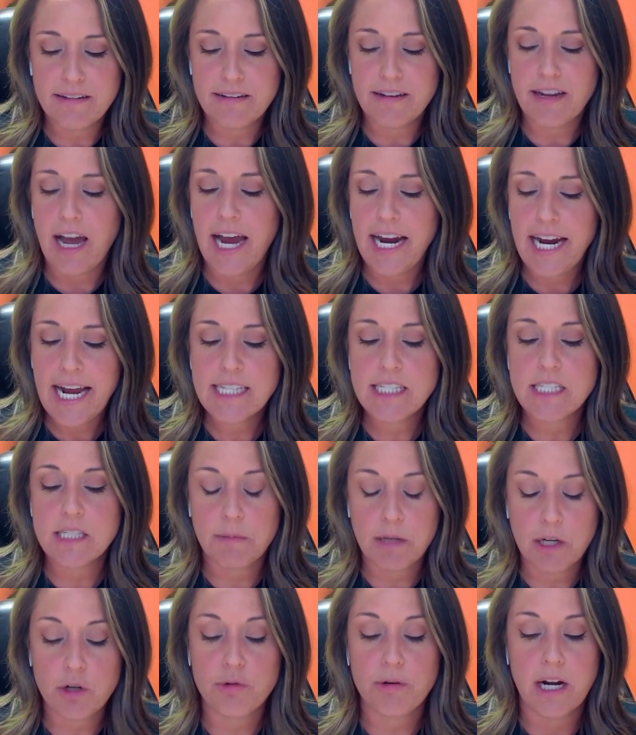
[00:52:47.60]
I had
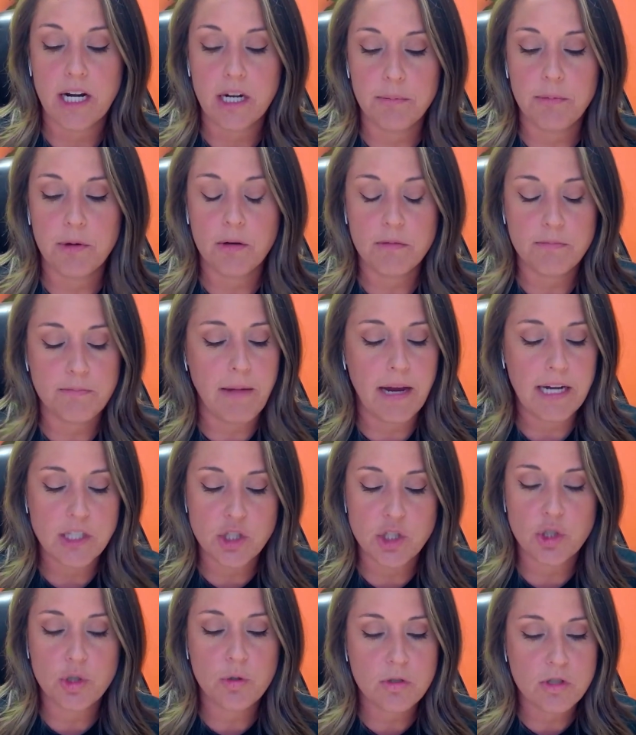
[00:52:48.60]
some incredible, my
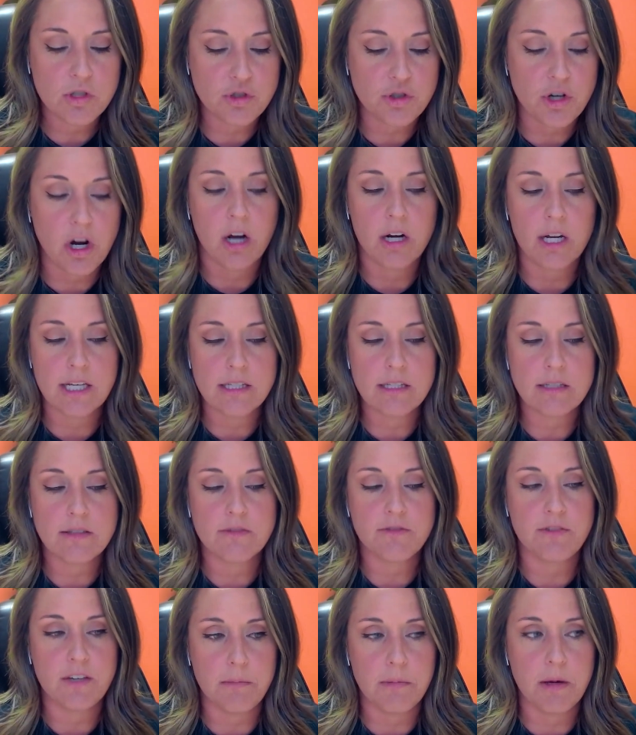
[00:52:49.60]
2
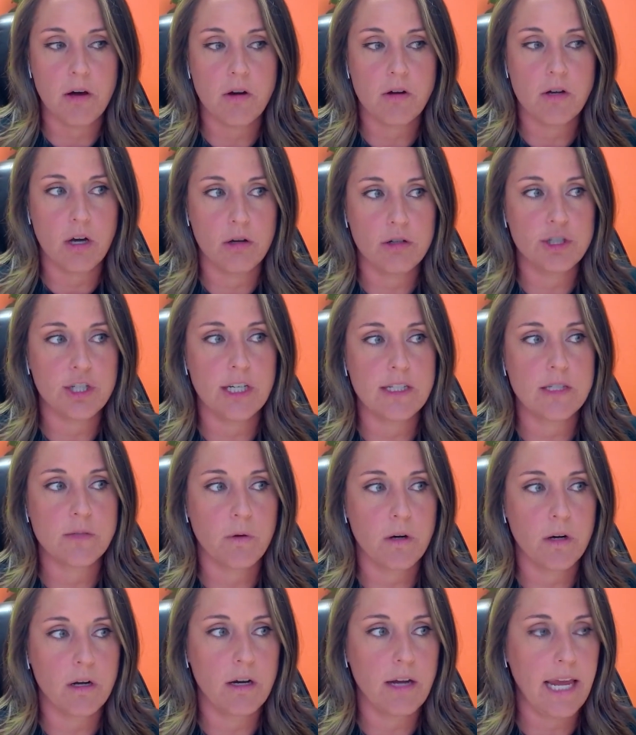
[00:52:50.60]
strongest female coaches
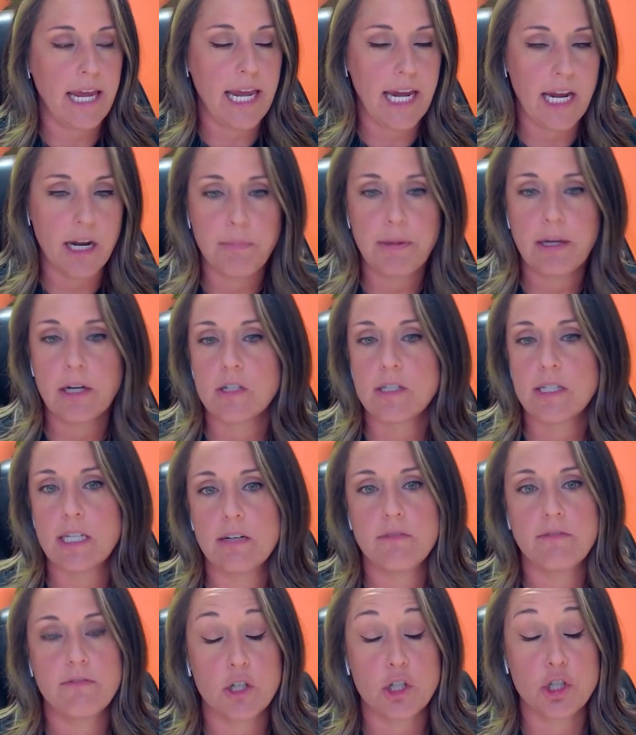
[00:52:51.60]
were Ann
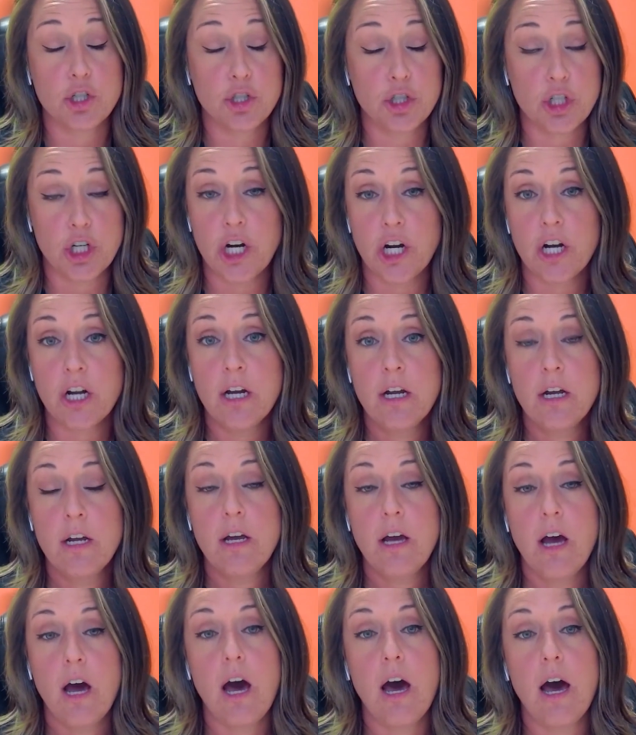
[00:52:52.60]
Pearson for sure.
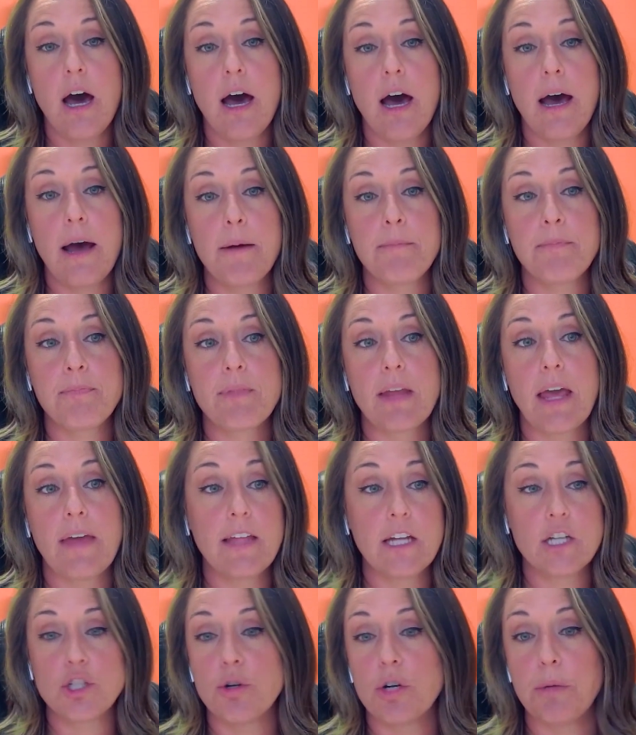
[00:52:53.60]
And
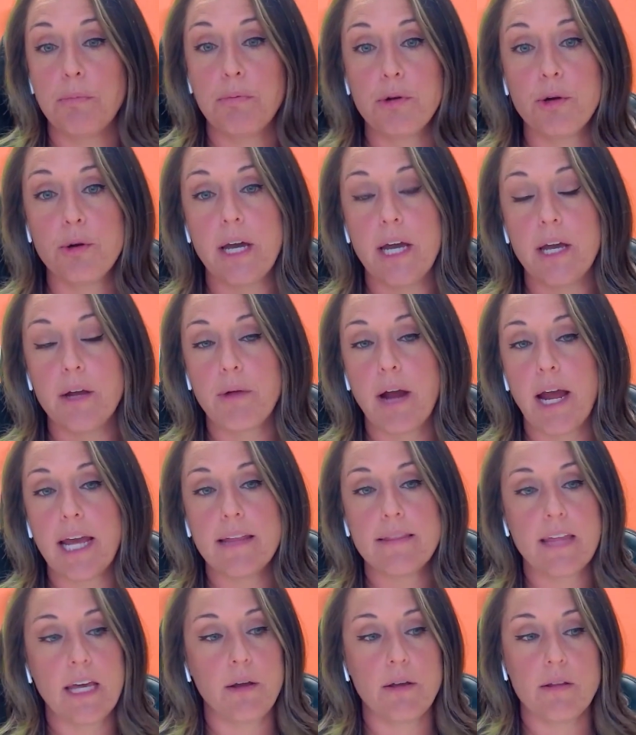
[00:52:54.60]
then Jody Pruitt,
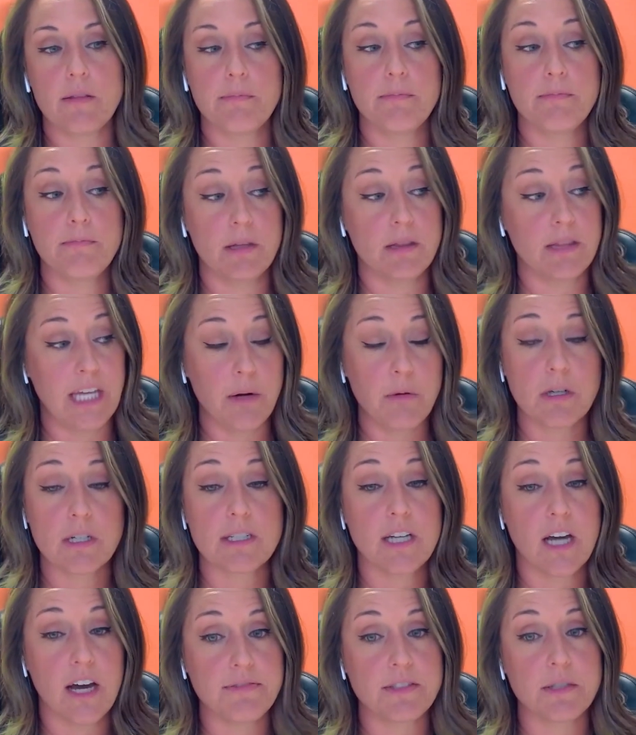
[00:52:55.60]
right? They were
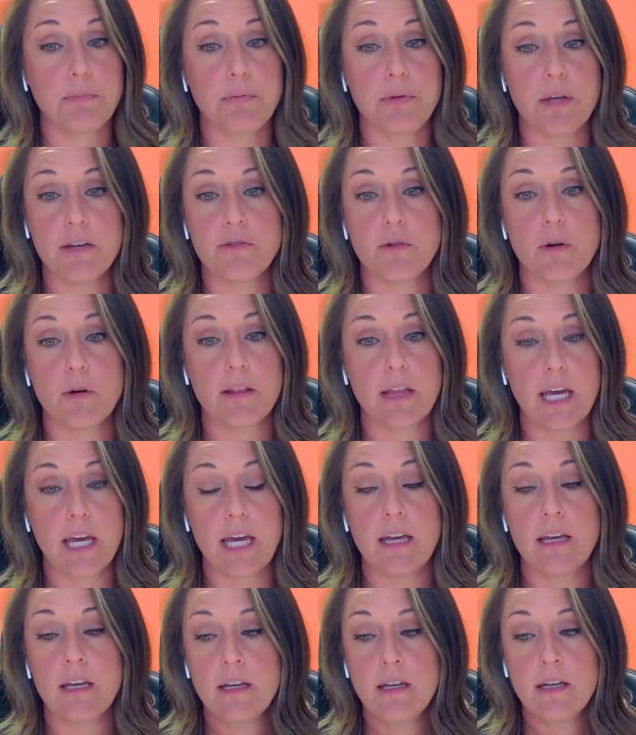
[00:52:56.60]
tough to play for.
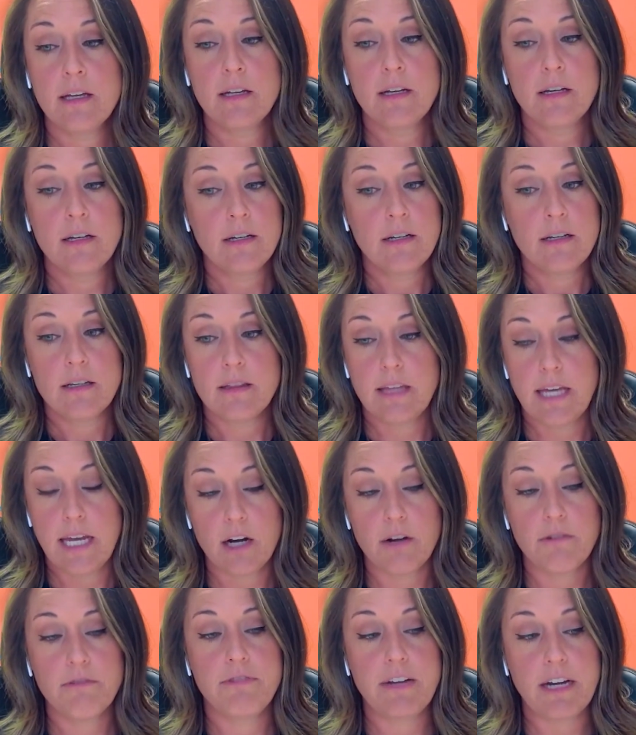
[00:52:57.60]
They
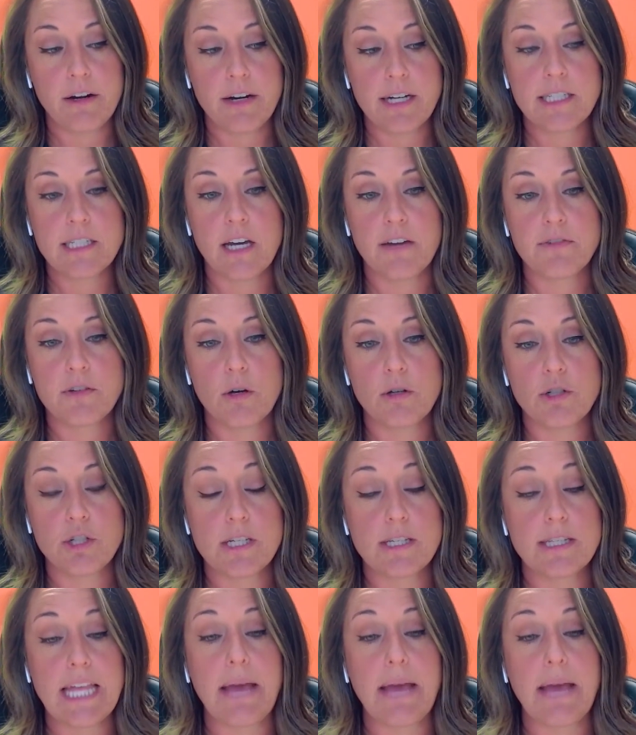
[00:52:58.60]
are very tough coaches.